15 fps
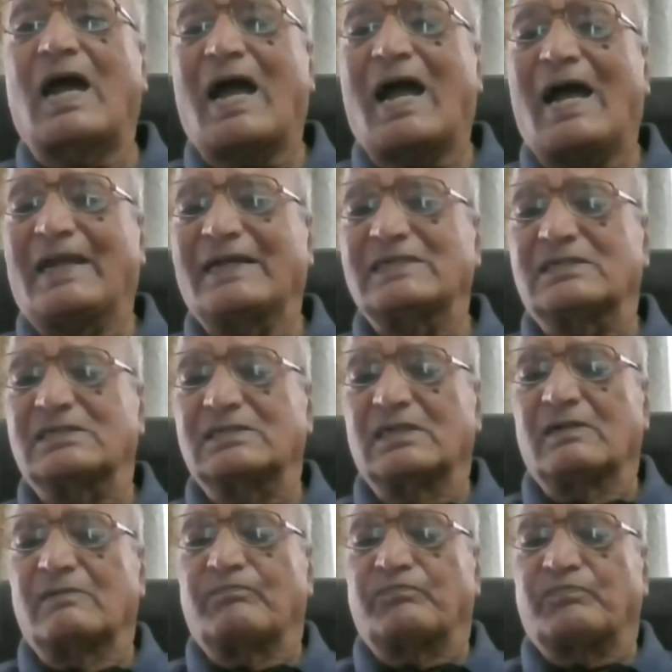And
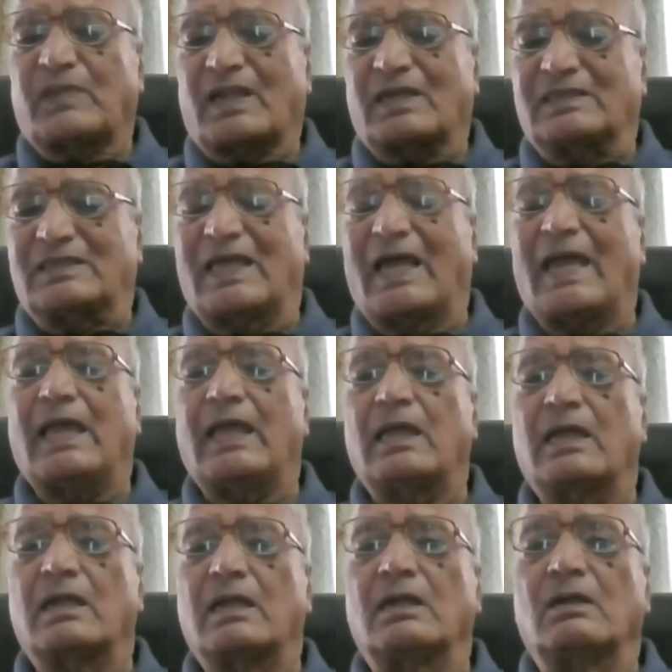
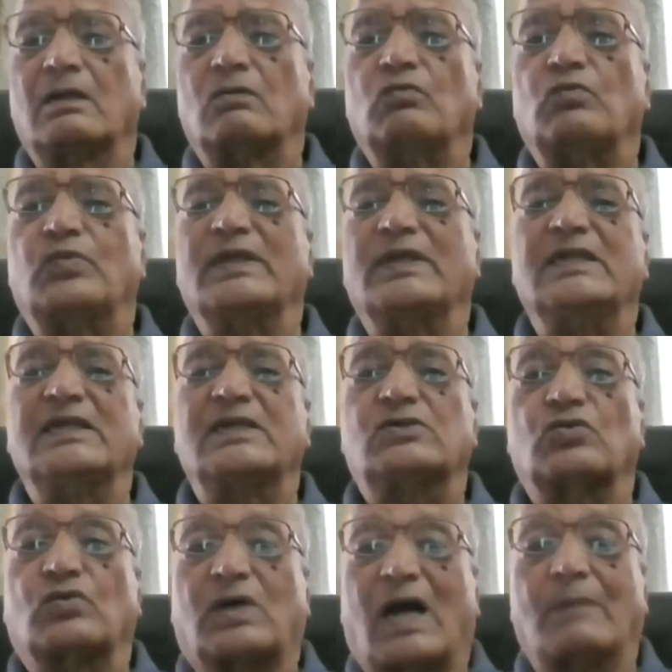there we
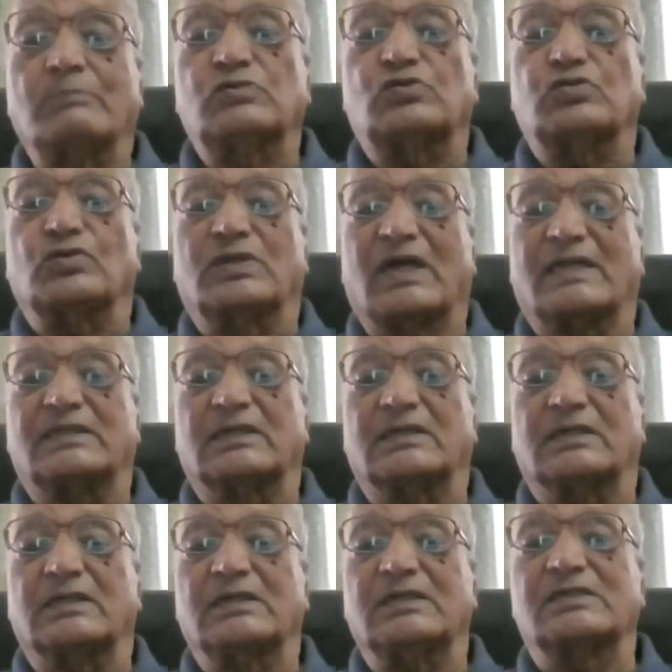need to come
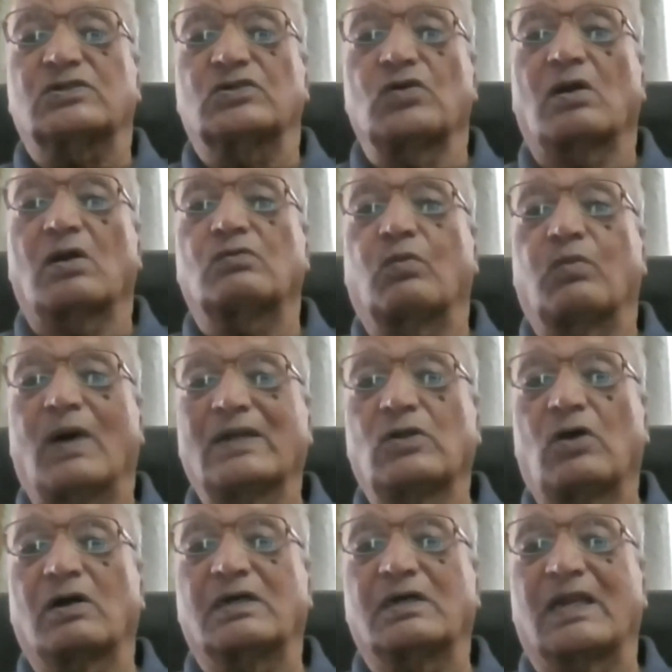together. It's not
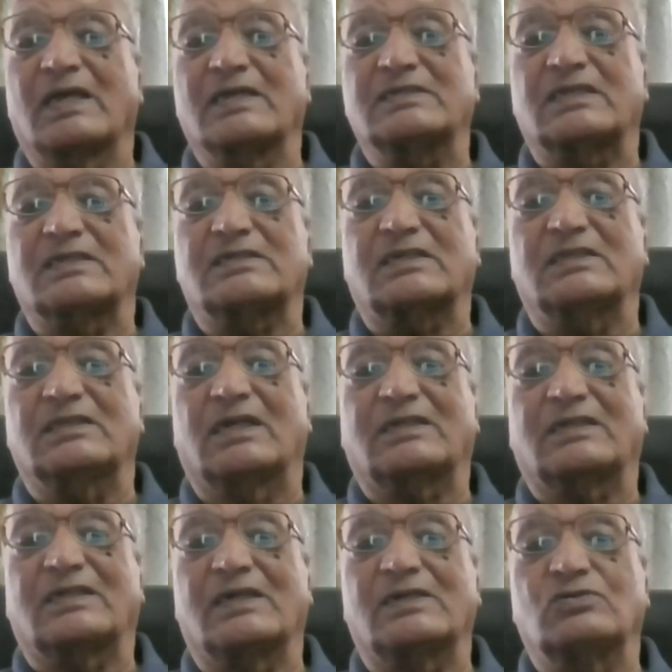one organization
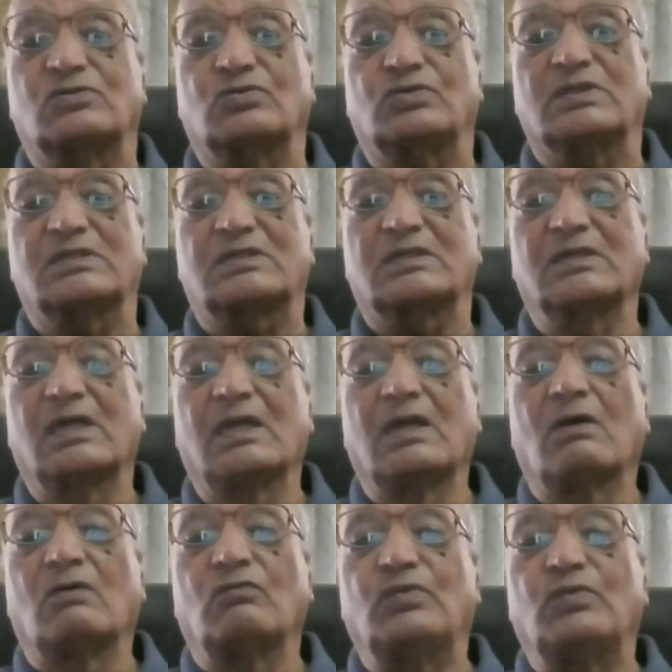that can do it.
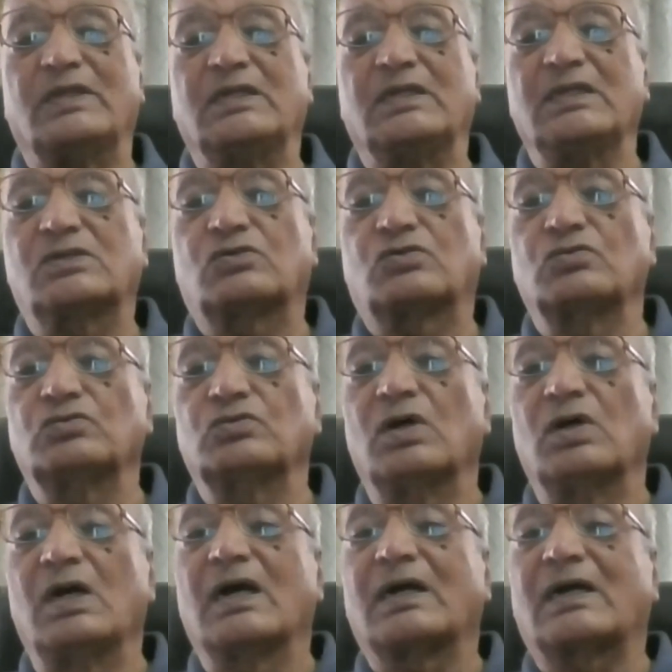We need
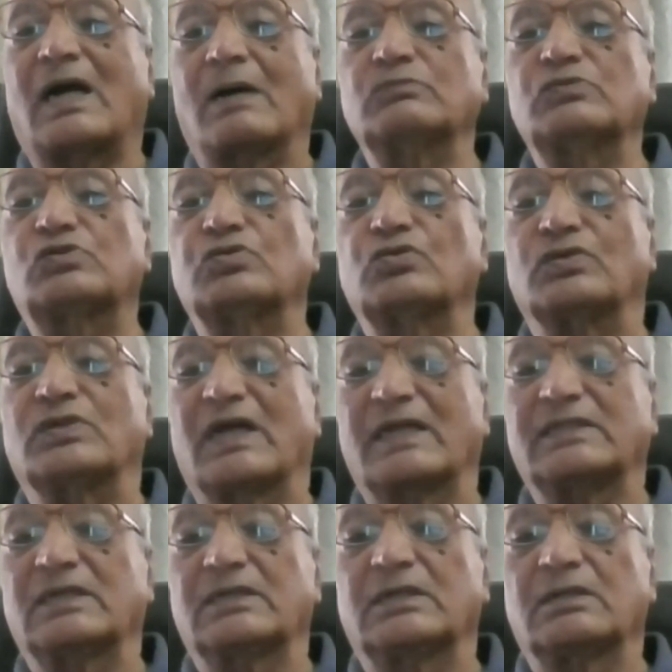to come
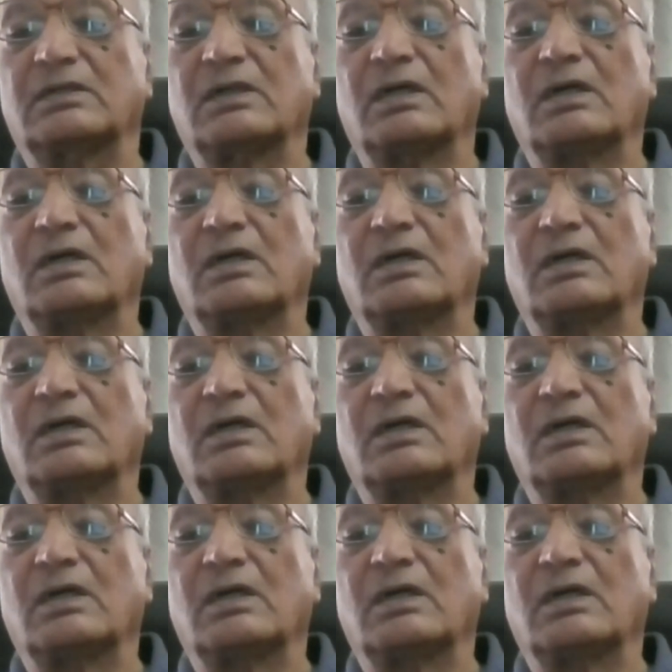together